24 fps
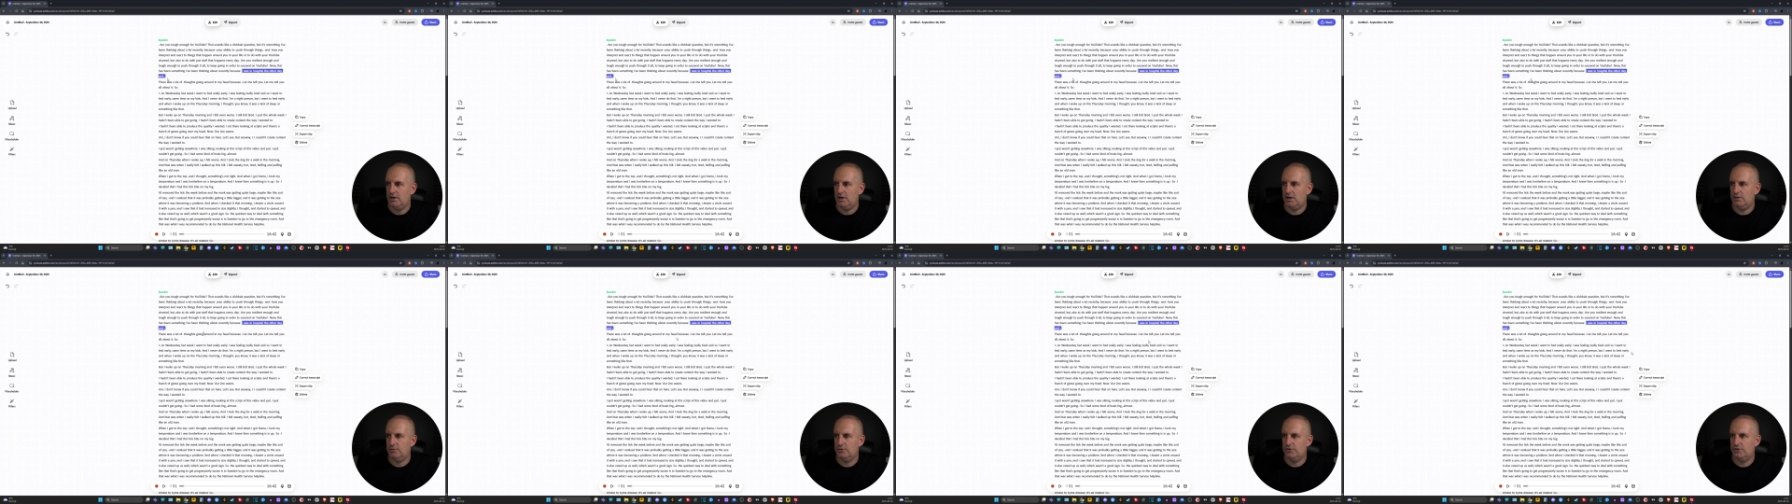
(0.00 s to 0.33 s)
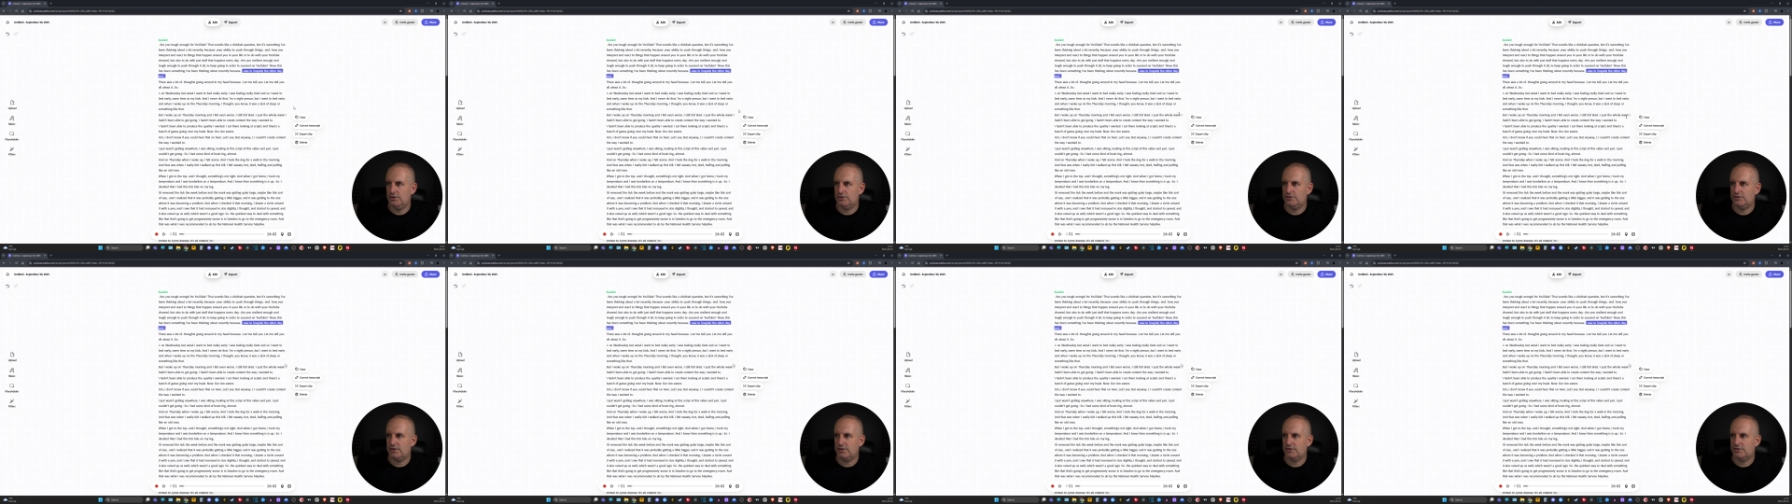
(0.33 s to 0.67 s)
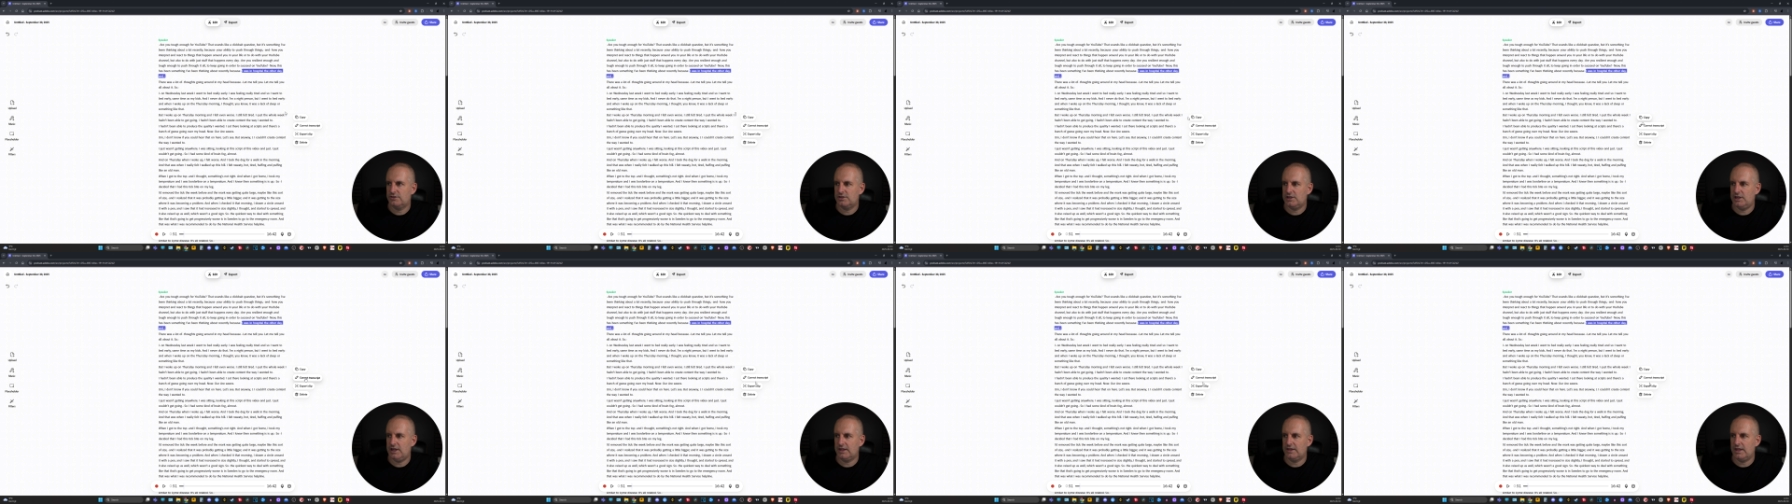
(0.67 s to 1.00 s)
I would just
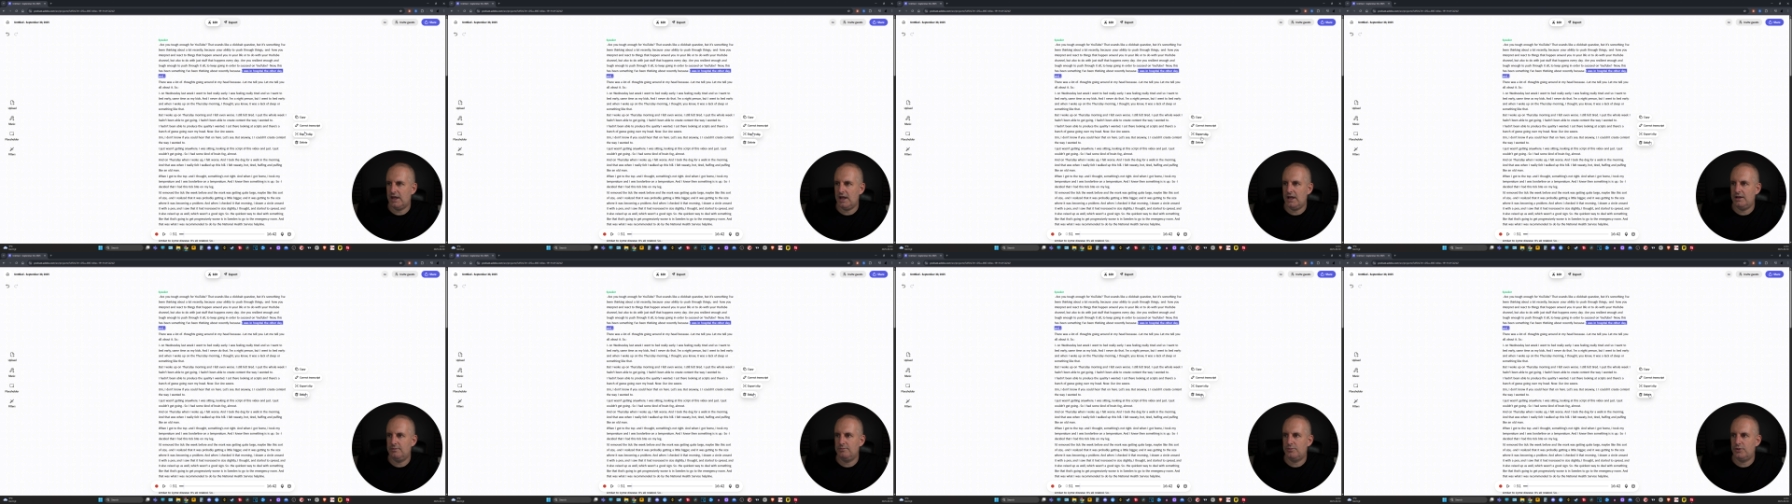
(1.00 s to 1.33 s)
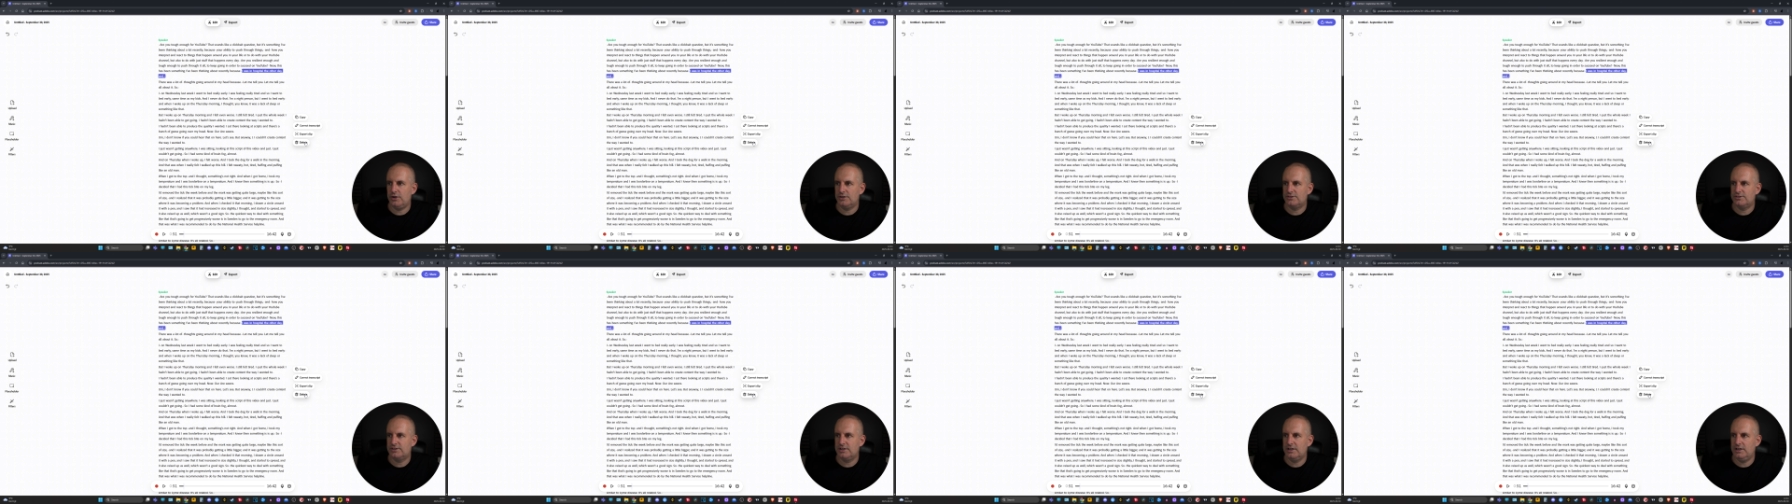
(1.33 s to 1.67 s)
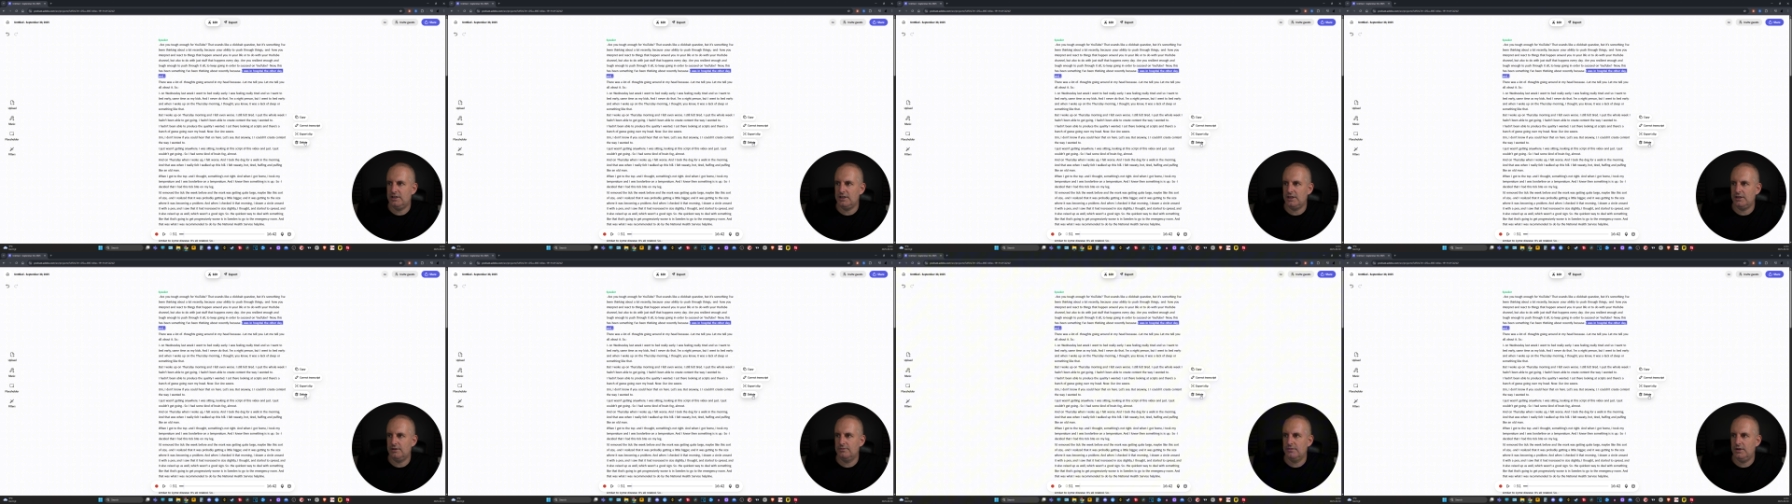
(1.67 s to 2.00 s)
select that and press
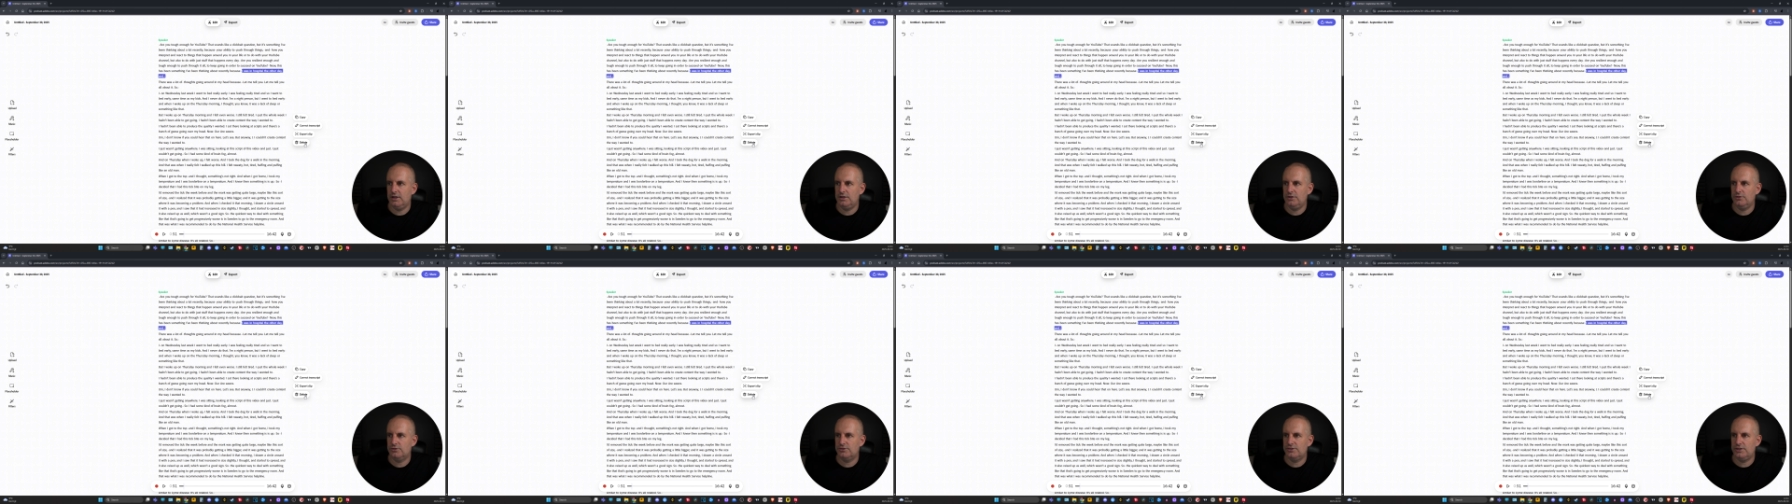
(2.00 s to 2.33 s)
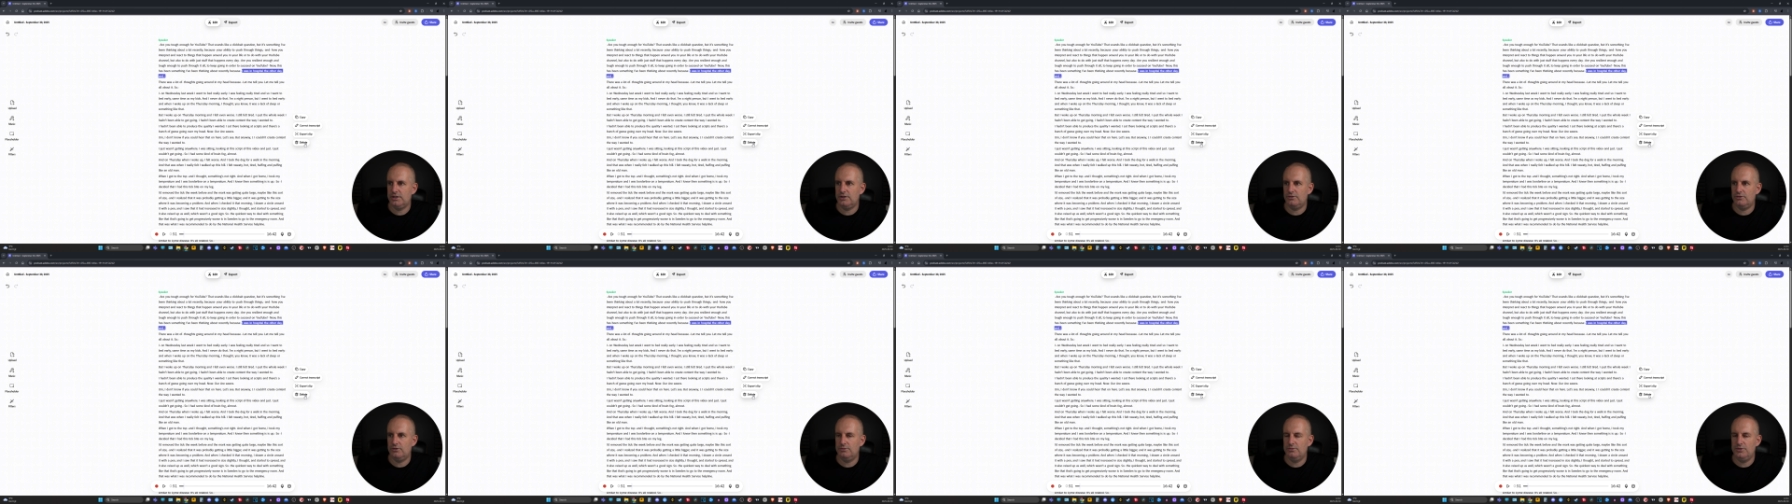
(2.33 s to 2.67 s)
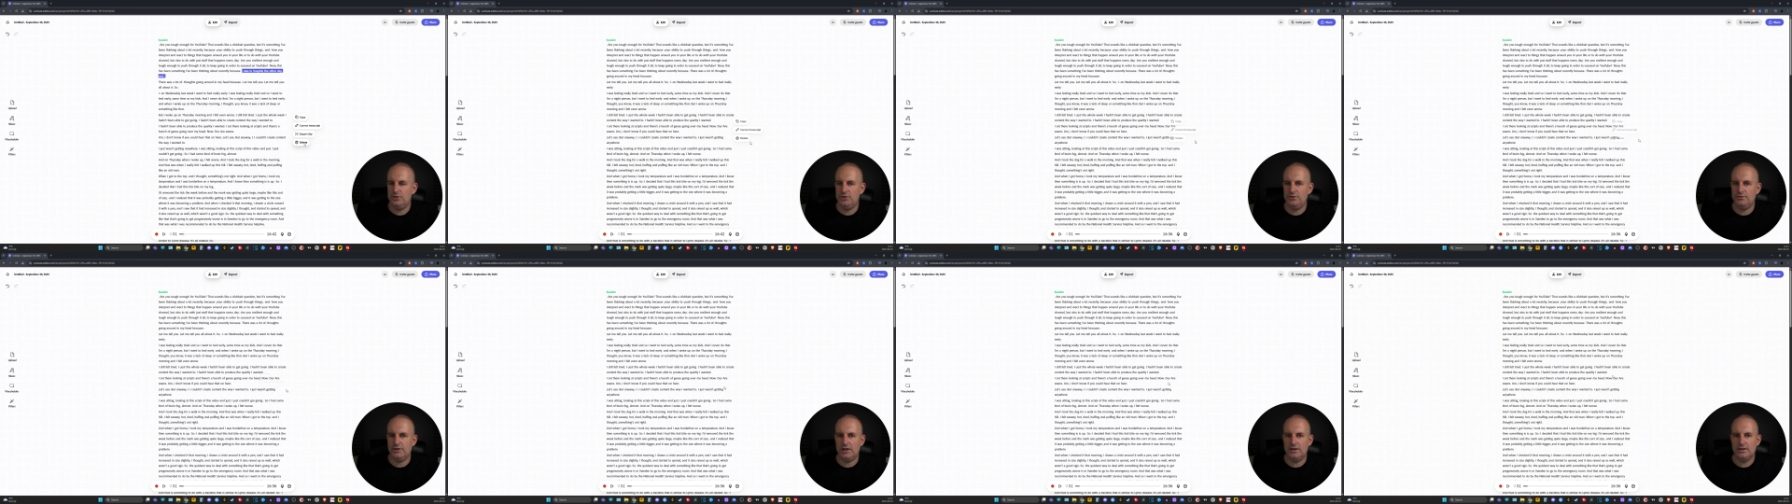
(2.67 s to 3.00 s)
delete and you'll see it
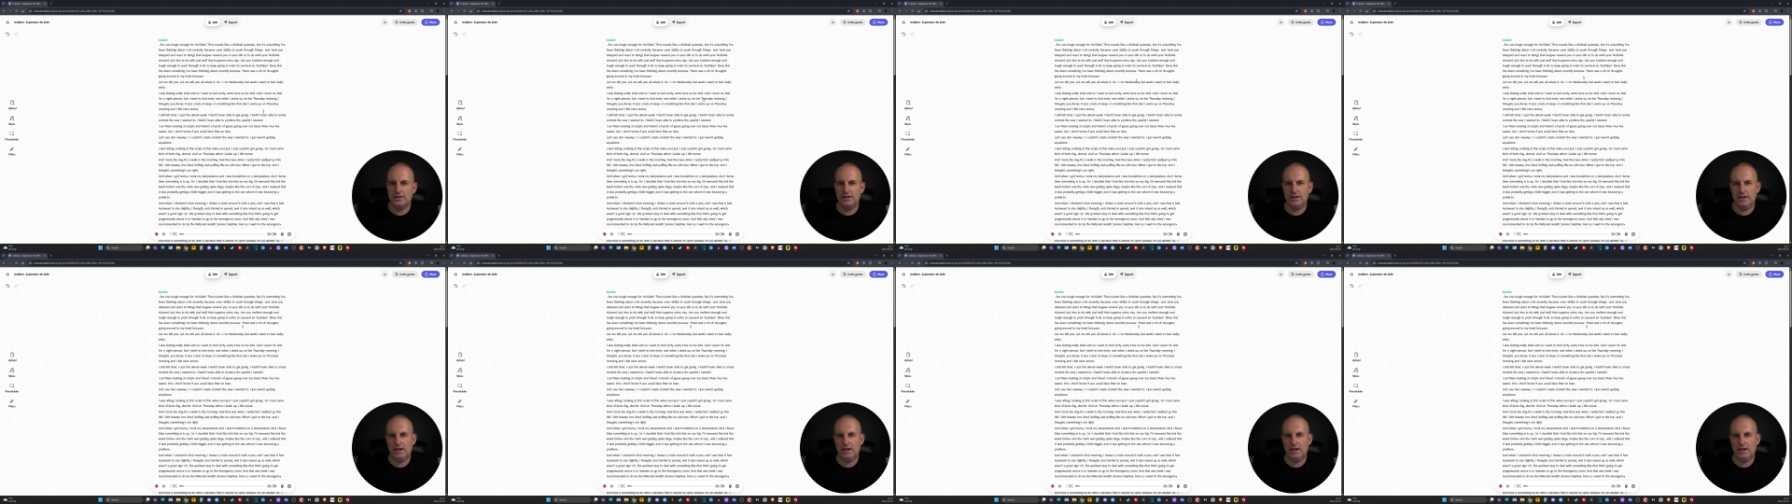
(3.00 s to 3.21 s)
remove it.